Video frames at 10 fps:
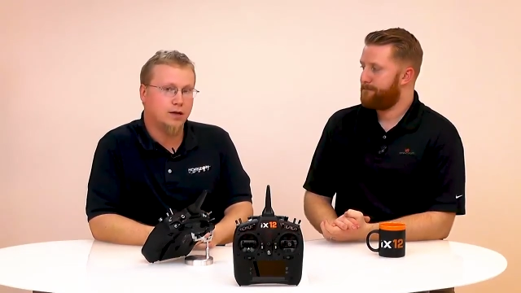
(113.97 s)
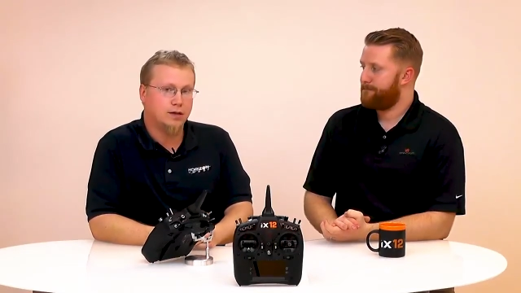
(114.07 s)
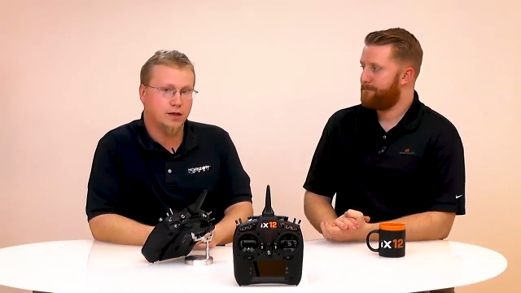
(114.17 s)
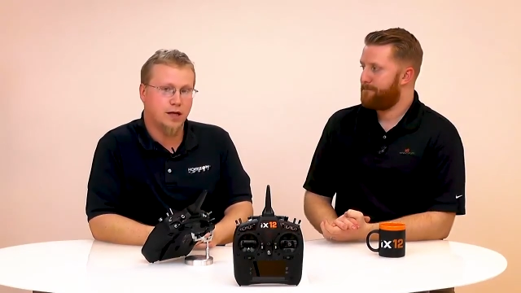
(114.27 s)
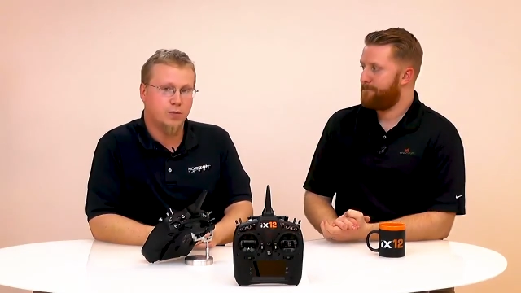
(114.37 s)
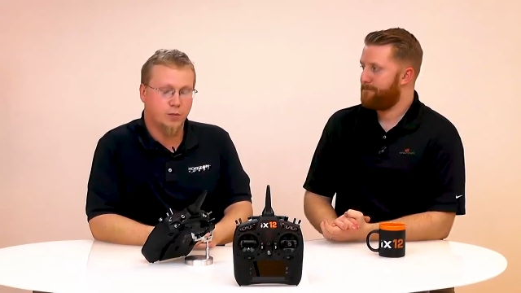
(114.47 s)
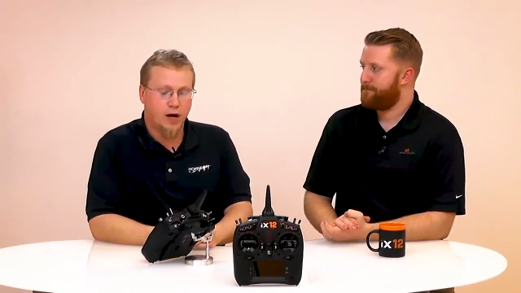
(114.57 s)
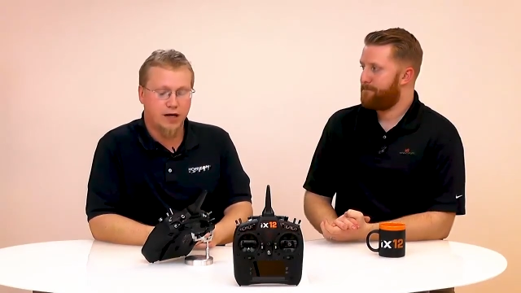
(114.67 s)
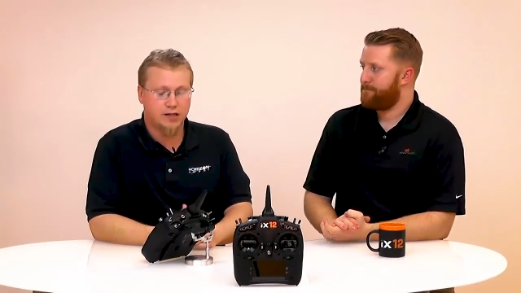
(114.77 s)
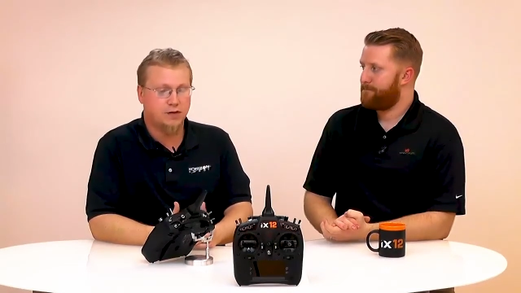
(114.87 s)
Speaker 1: to keep in
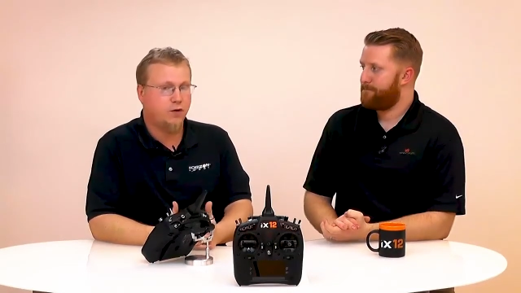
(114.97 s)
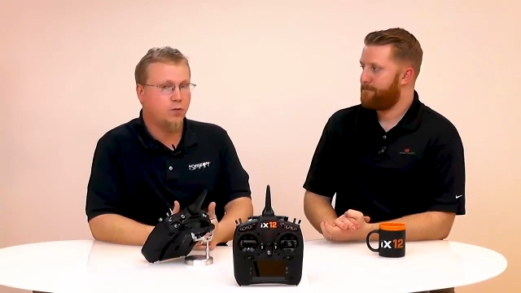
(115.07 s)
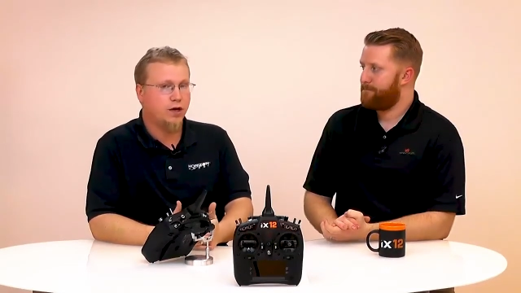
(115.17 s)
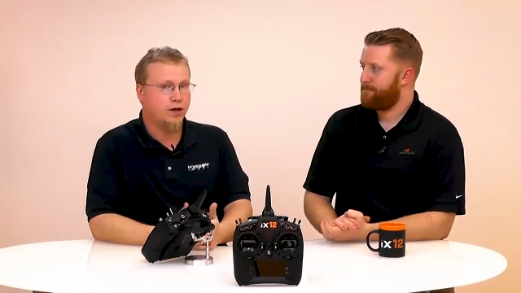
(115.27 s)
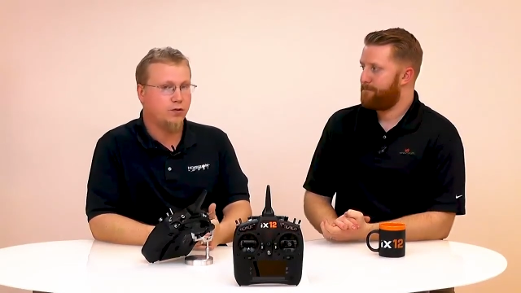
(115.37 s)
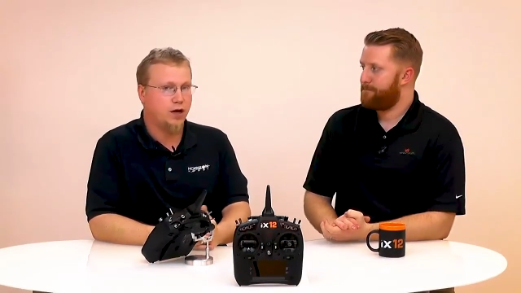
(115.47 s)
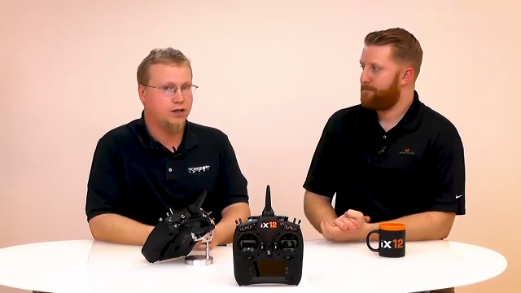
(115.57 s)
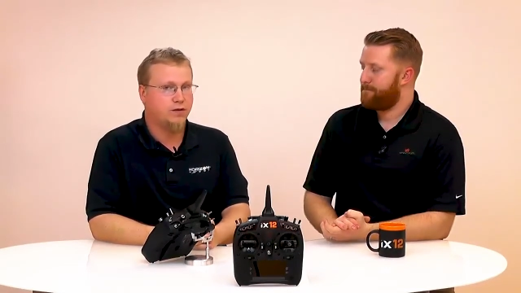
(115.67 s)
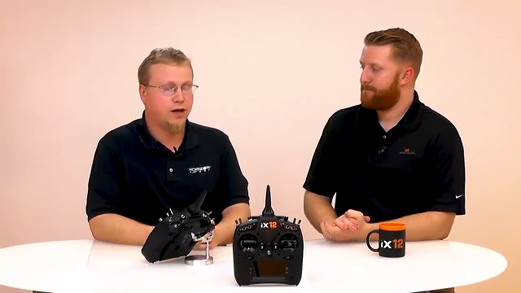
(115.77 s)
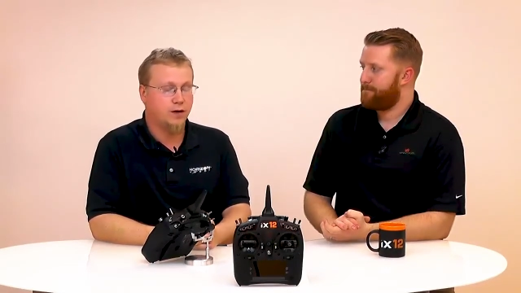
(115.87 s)
mind is if you're running
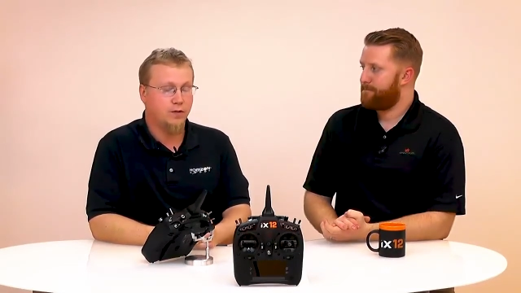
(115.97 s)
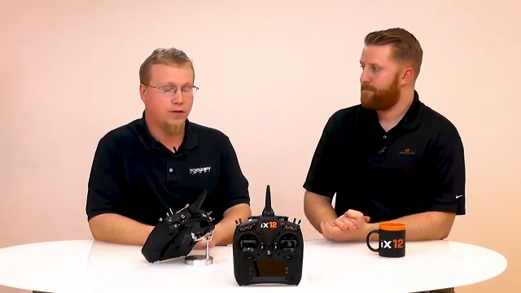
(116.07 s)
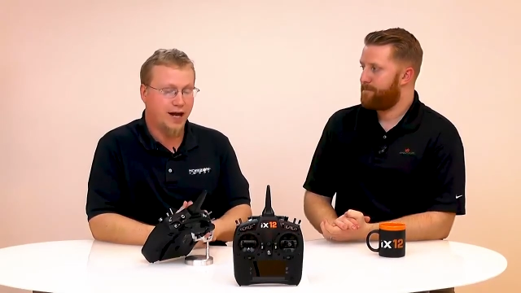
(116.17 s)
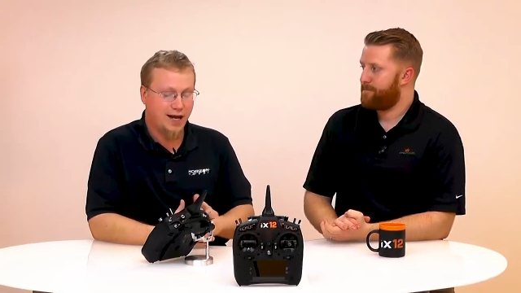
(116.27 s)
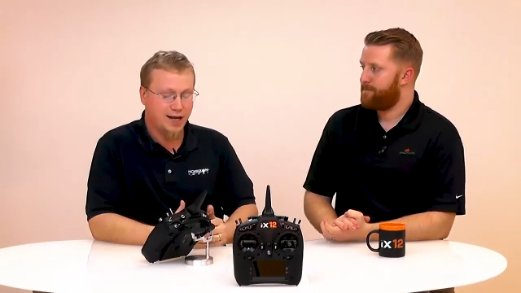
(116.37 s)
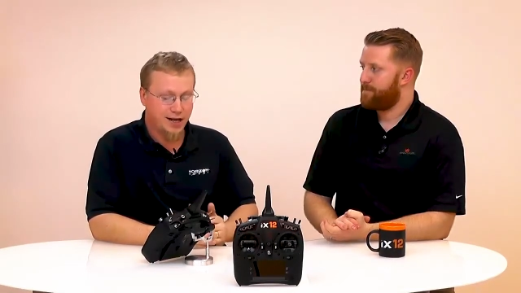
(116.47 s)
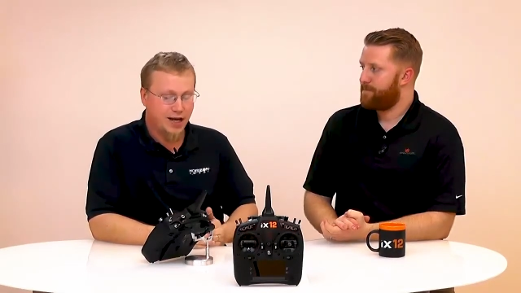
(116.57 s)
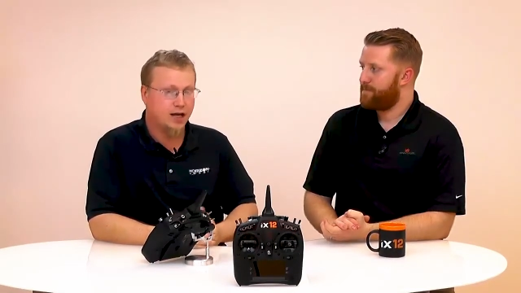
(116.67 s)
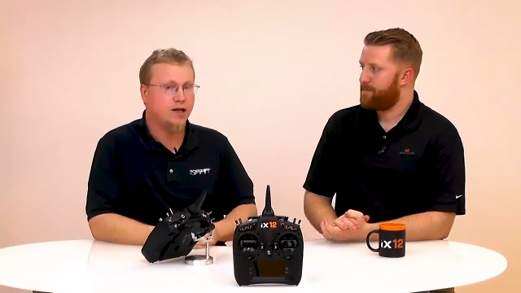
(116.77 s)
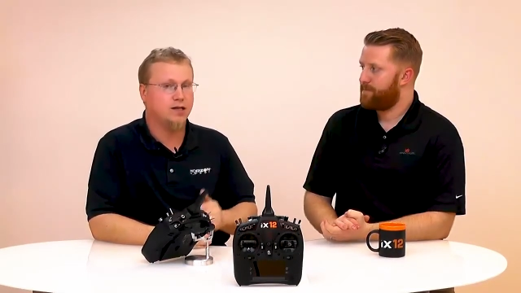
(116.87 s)
Crossfire, that
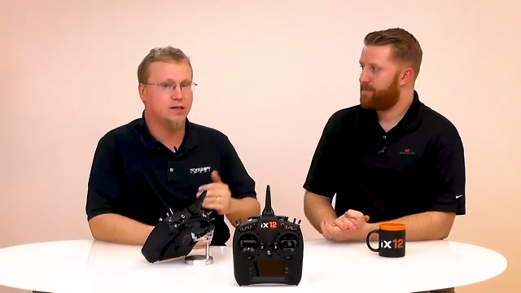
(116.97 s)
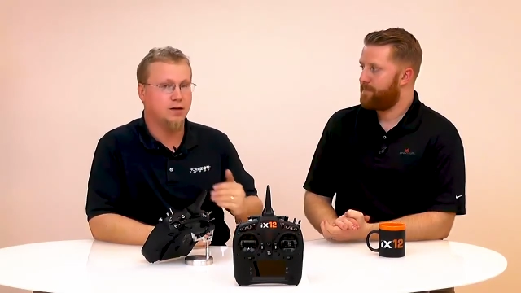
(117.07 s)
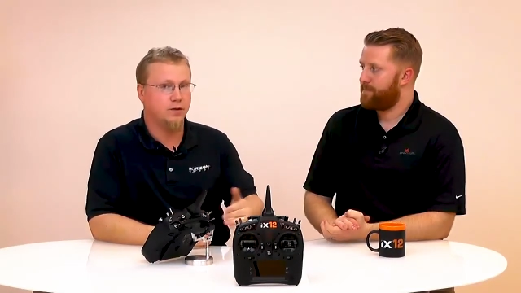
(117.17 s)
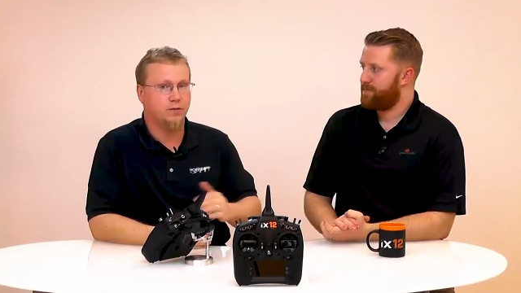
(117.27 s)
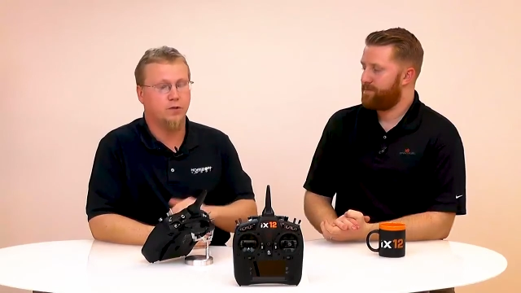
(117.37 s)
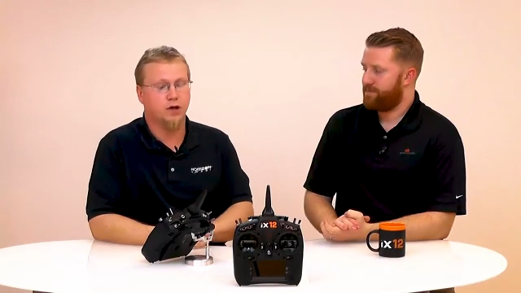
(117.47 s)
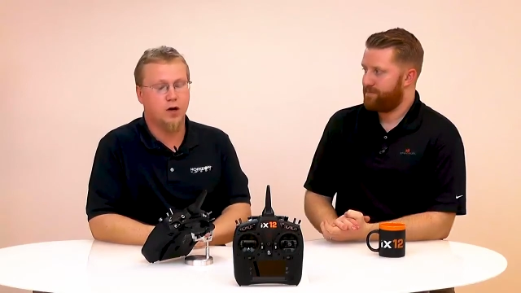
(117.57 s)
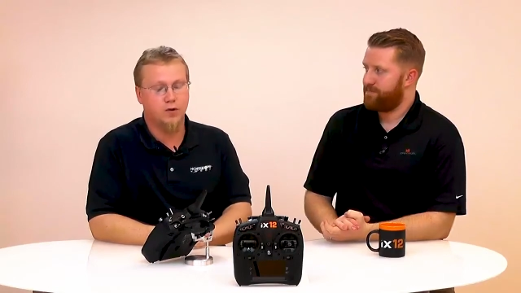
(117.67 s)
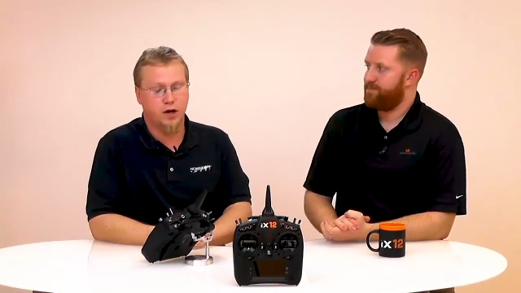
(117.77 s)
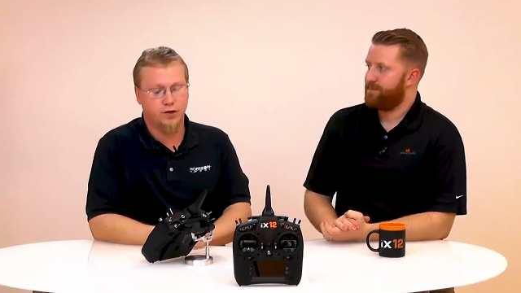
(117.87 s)
again is another
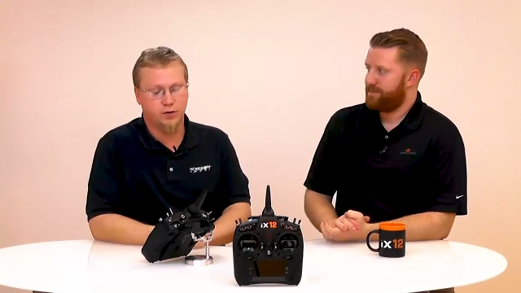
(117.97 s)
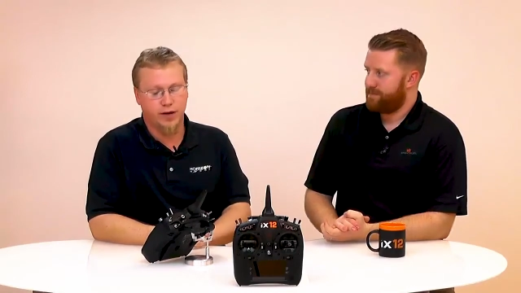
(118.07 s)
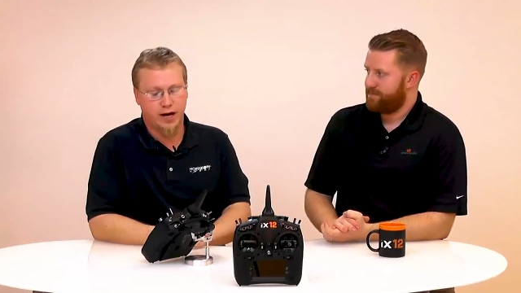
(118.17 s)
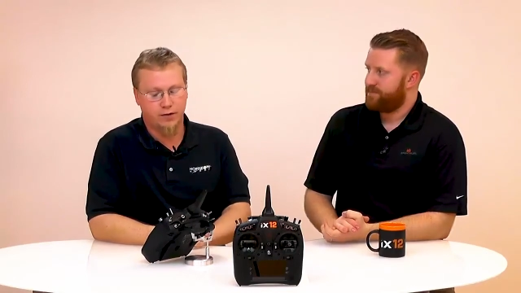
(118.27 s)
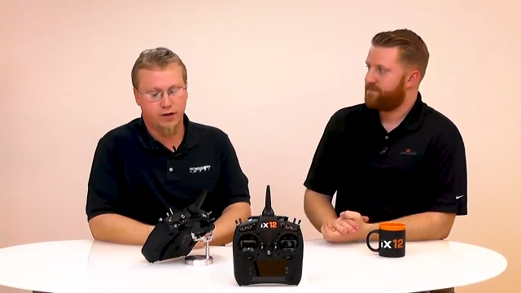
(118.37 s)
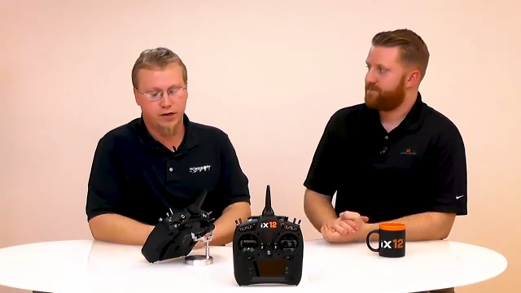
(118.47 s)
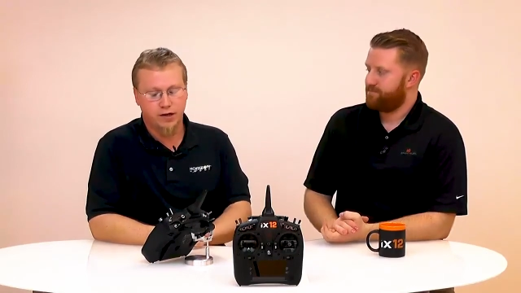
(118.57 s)
load on your battery,